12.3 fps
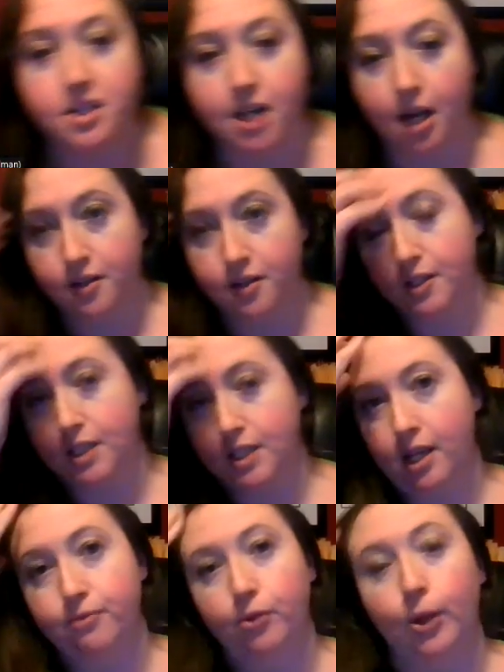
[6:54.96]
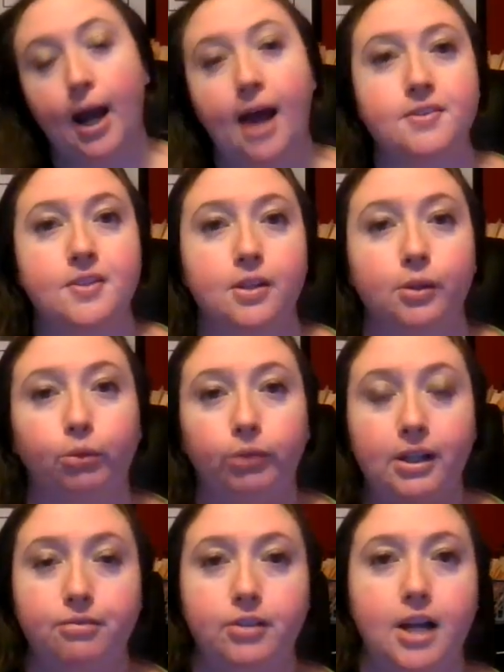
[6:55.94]
a tendency for acid
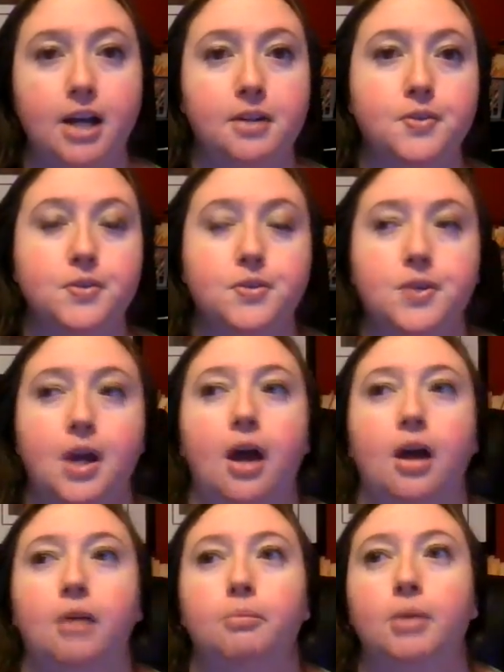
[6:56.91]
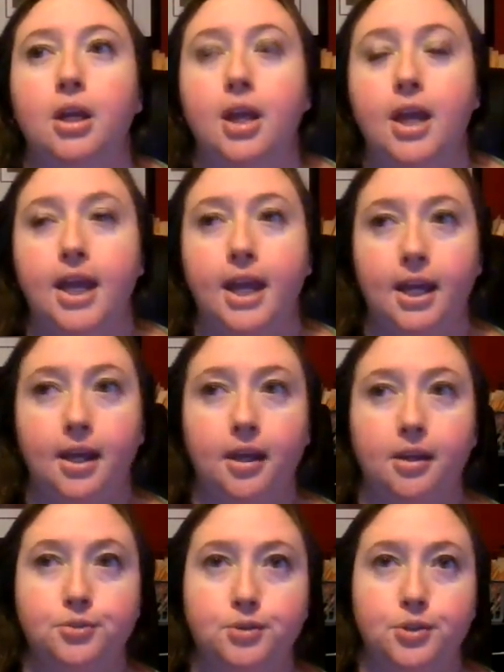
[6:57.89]
reflux,
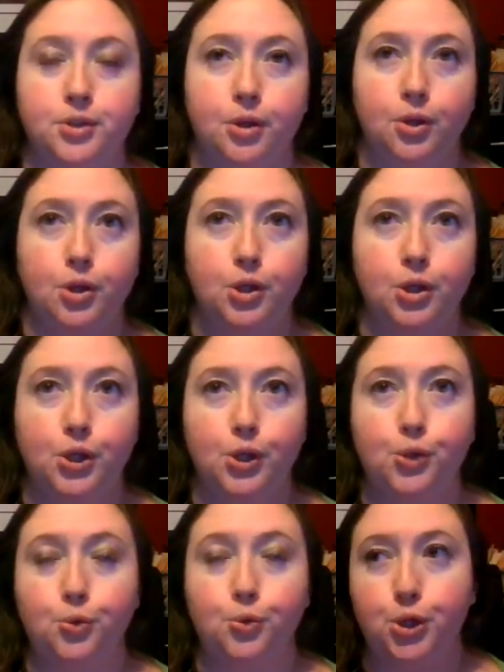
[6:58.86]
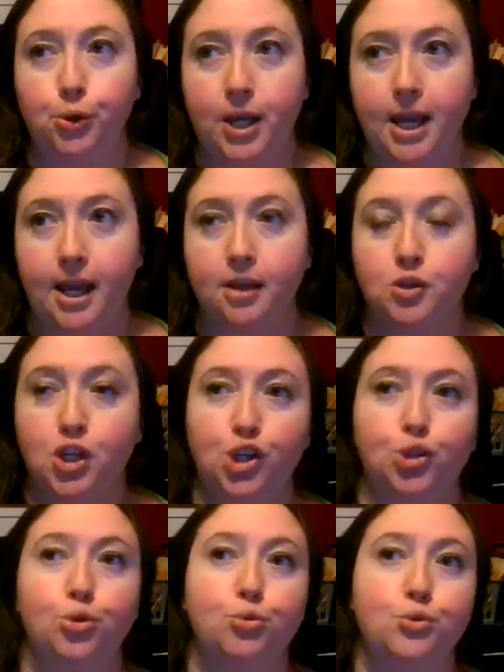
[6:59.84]
and you can
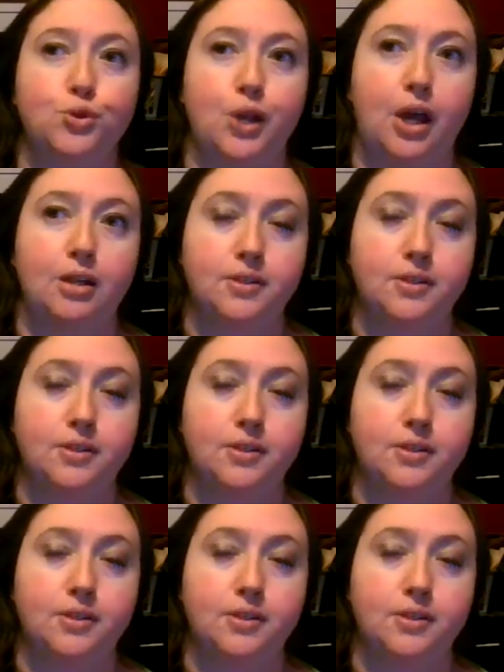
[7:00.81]
use,